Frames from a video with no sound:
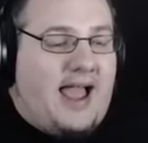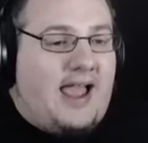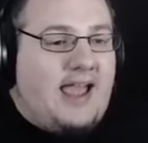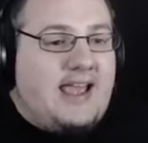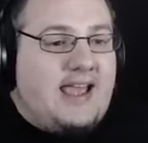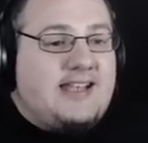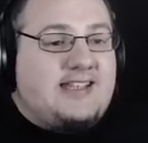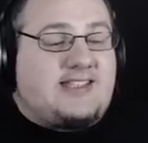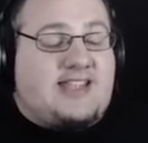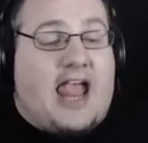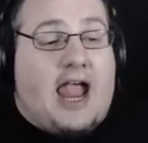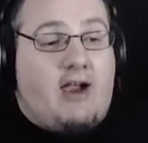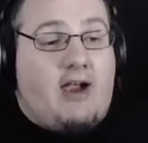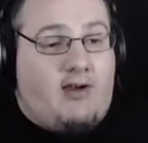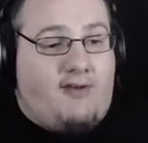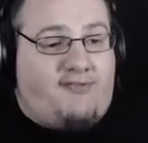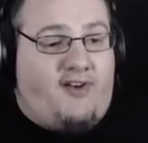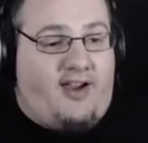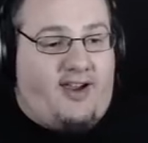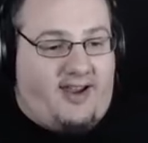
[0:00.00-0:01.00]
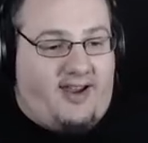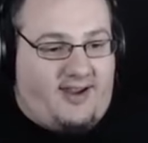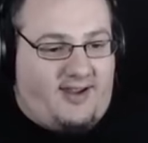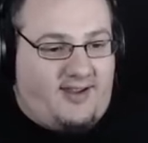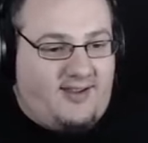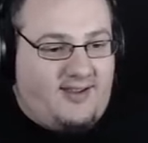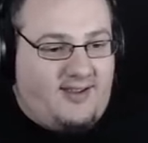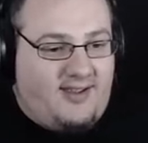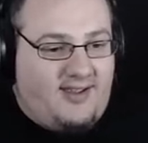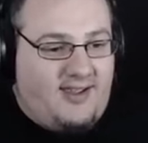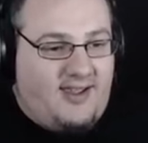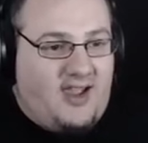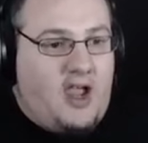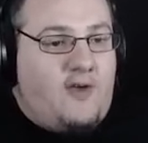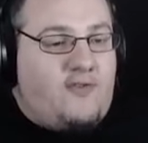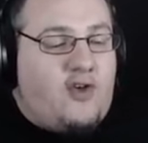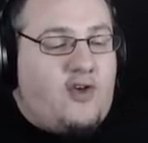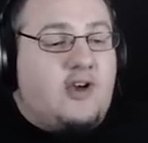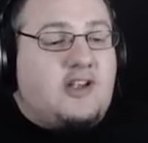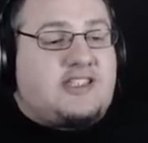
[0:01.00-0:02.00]
That is terrifying.
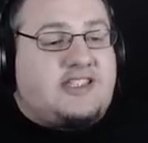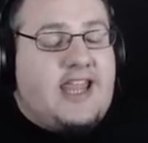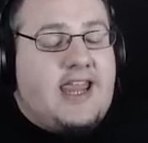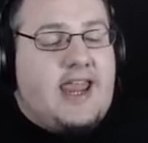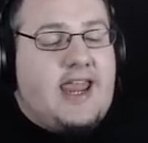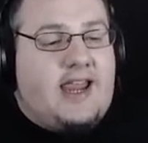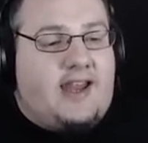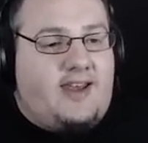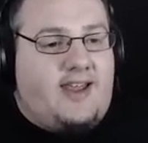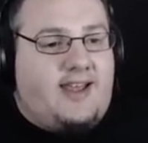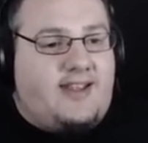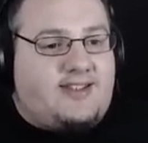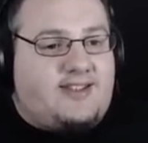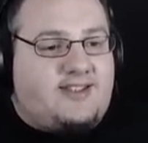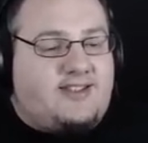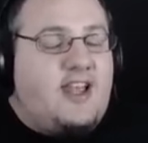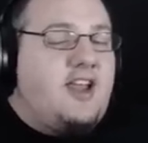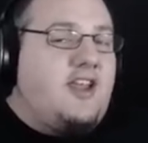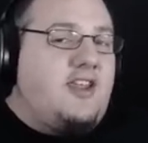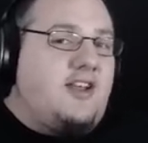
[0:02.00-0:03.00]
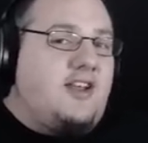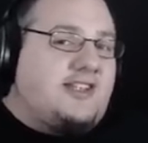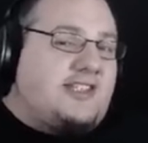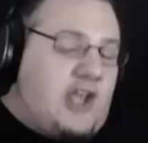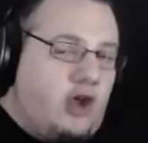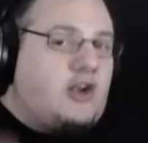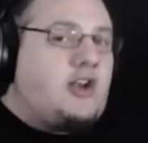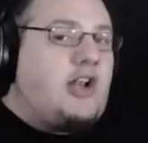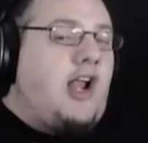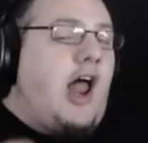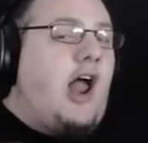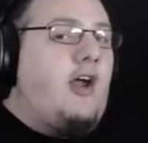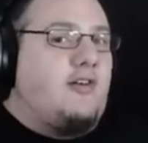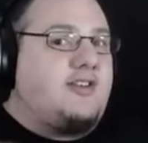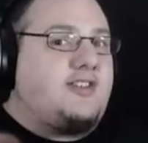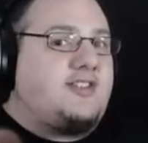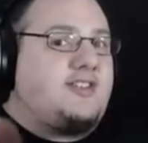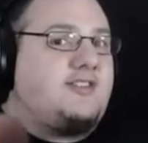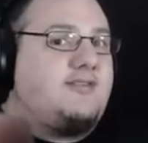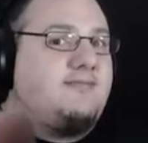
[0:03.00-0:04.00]
If you're seeing this, you're too
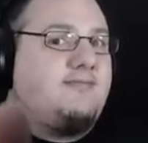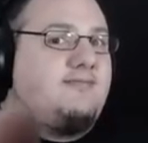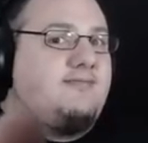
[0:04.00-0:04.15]
close.